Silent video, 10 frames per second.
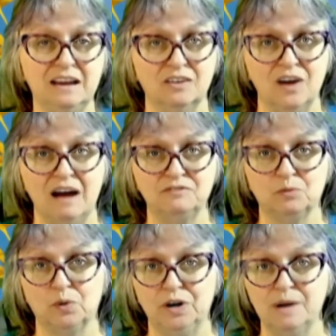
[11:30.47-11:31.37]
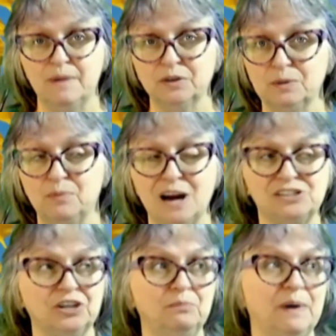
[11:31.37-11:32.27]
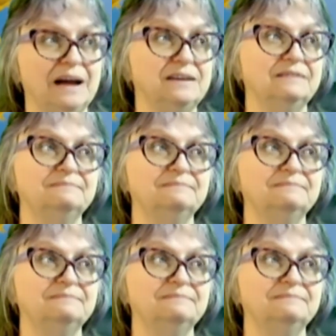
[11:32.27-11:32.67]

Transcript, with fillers: You don't have to worry about the pressure, but